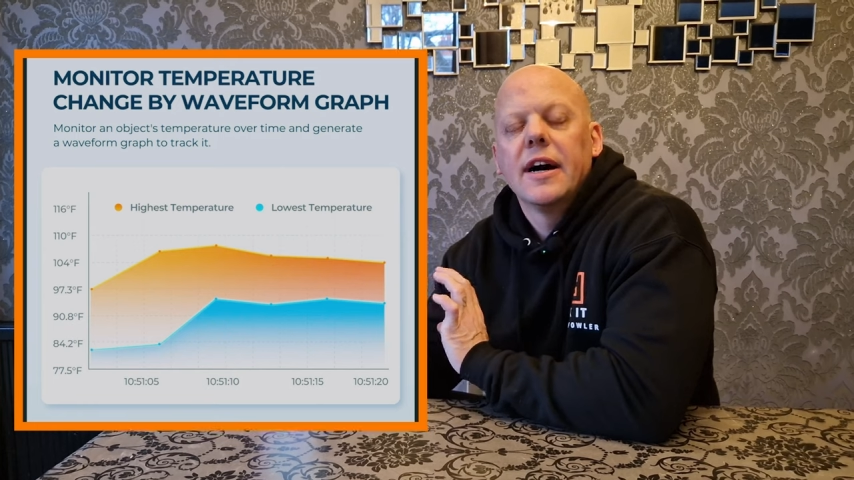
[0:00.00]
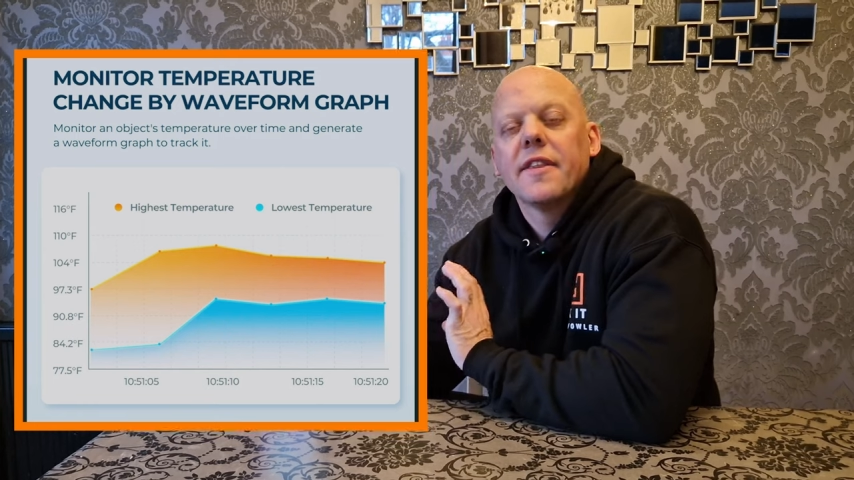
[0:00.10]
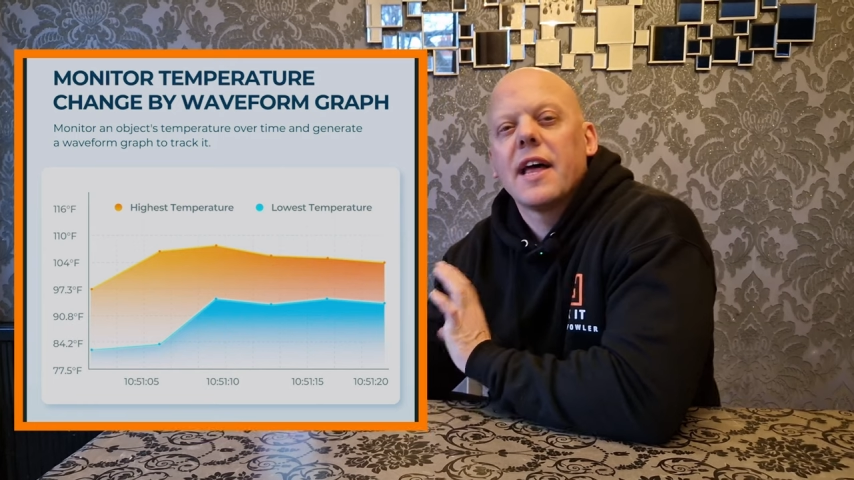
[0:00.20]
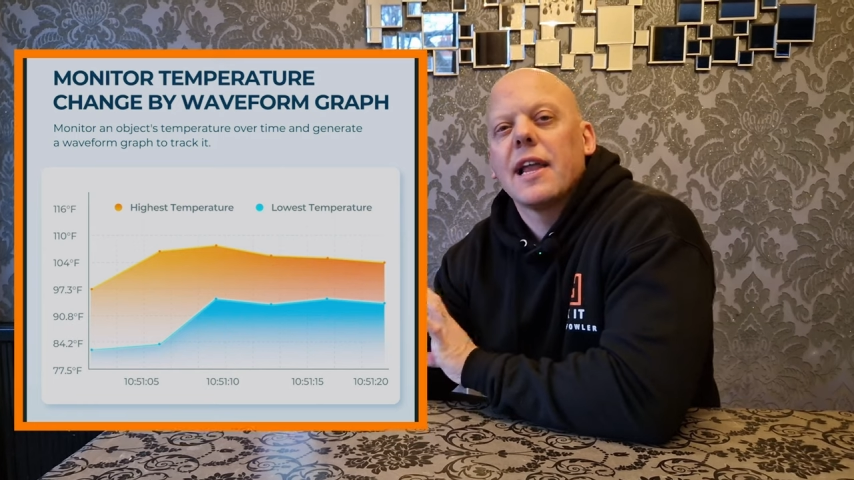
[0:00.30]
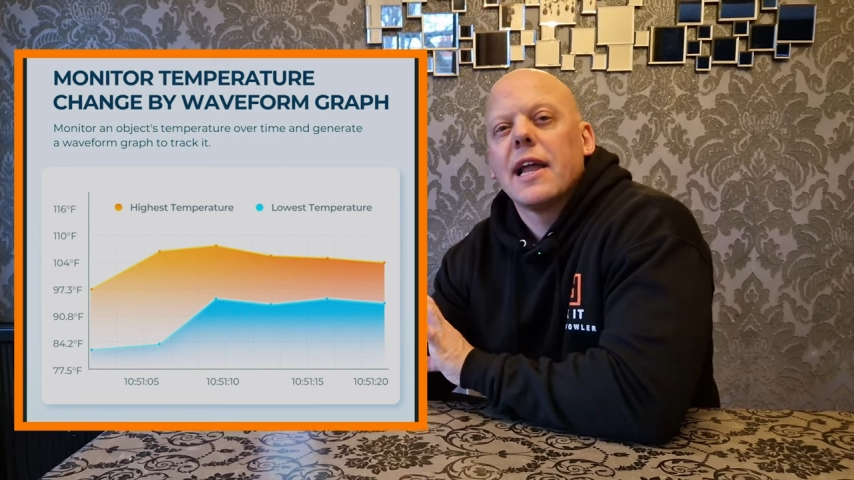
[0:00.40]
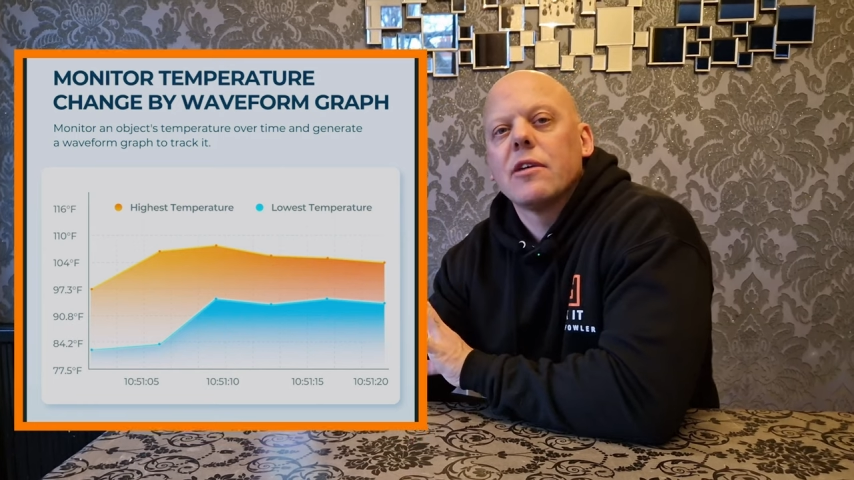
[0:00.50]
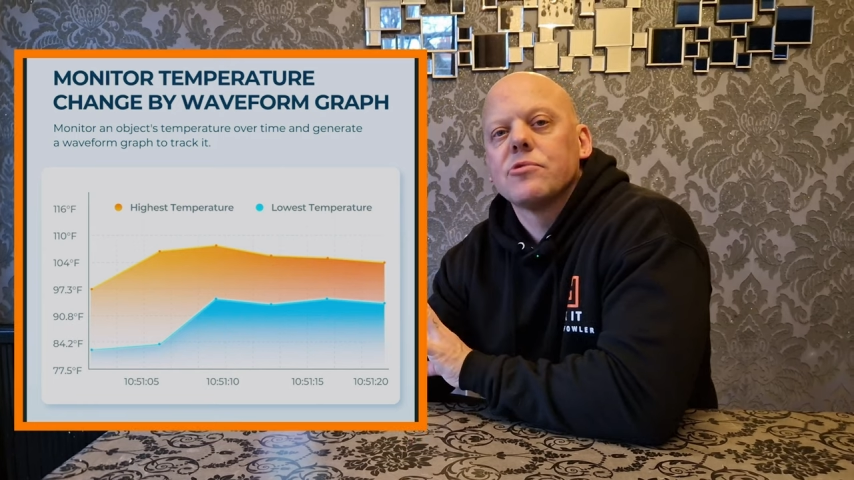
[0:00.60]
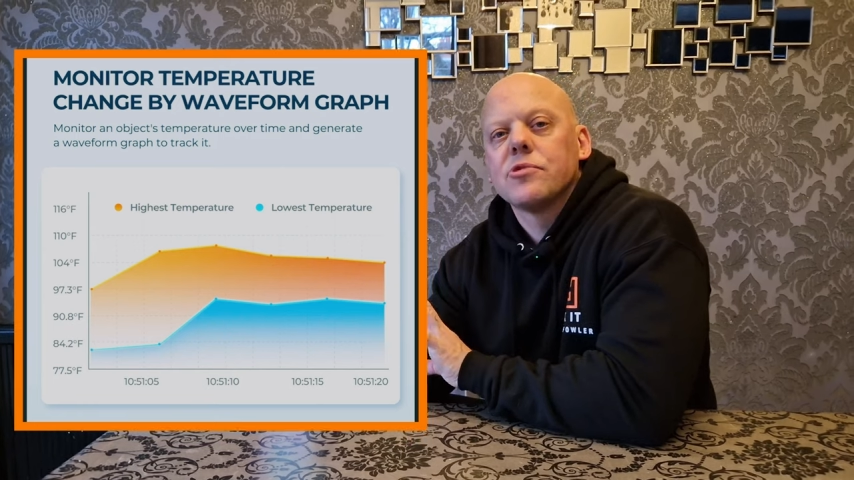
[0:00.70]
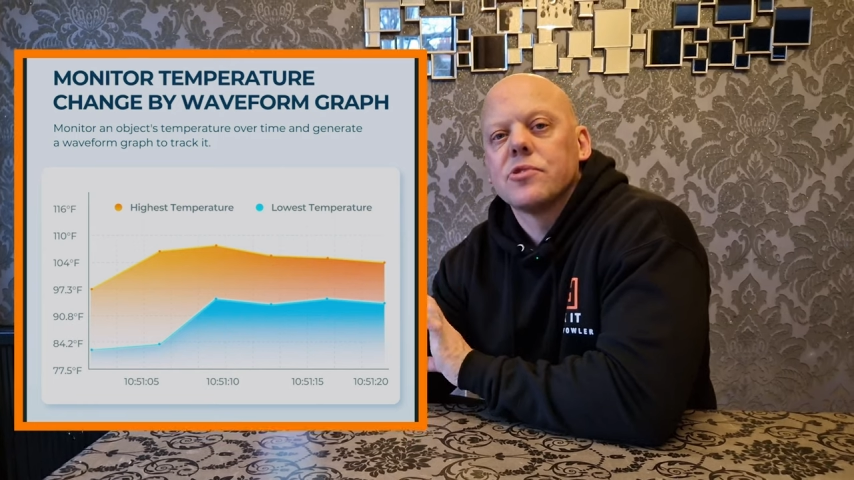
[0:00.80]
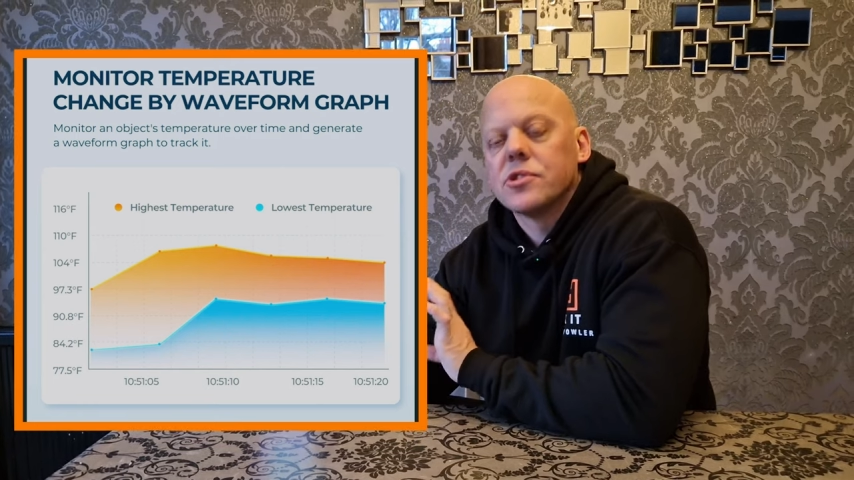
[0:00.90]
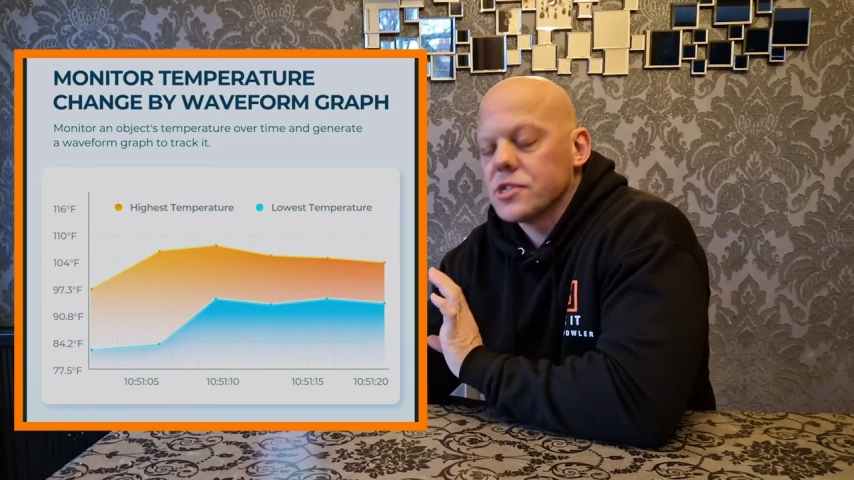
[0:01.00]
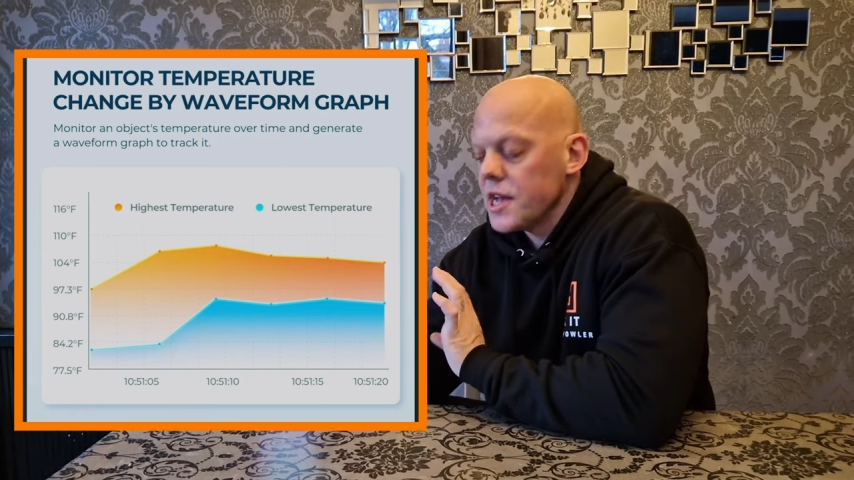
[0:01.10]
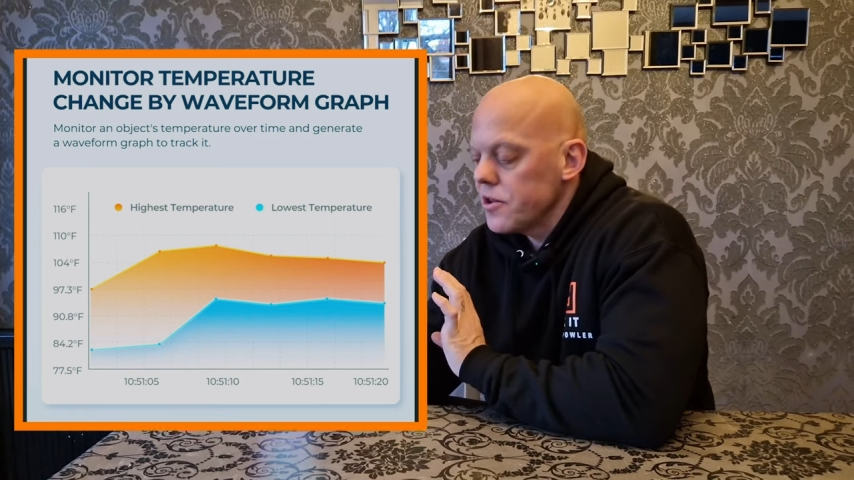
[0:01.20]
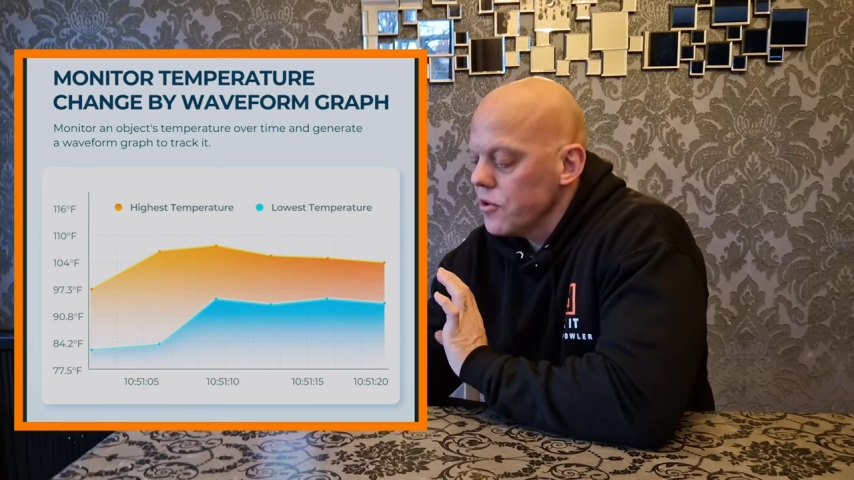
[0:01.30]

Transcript: and that allows you to set